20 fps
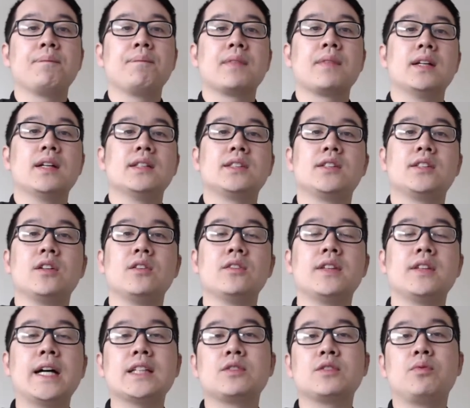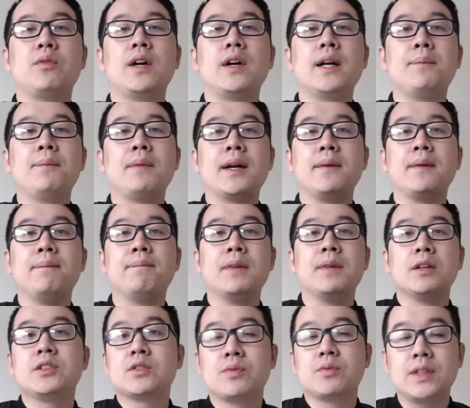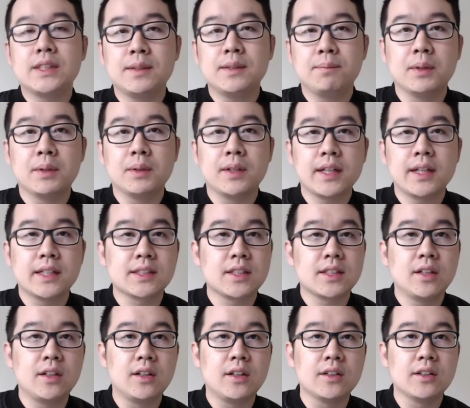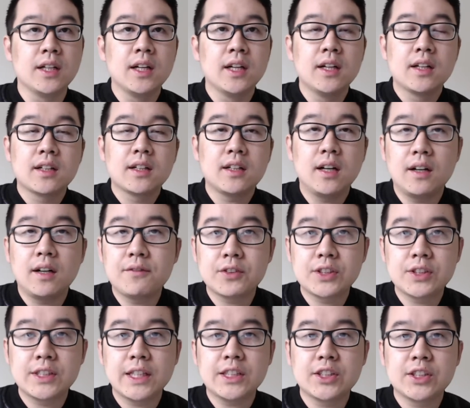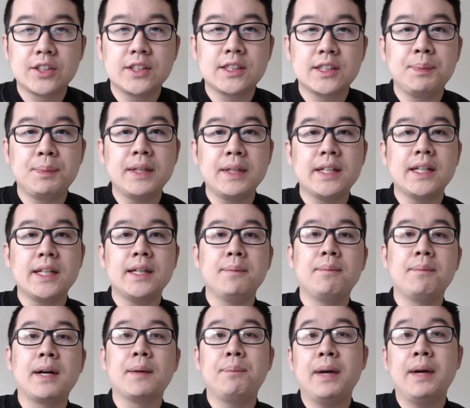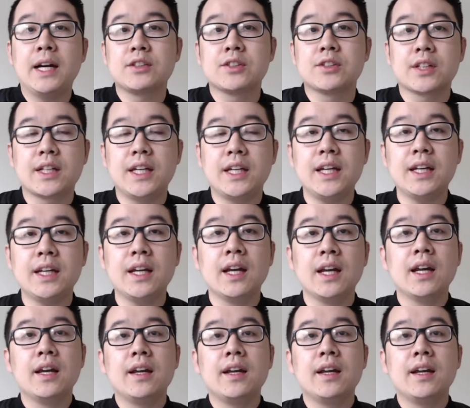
So, that's why my most recent book is called Conversationally Speaking by Patrick King,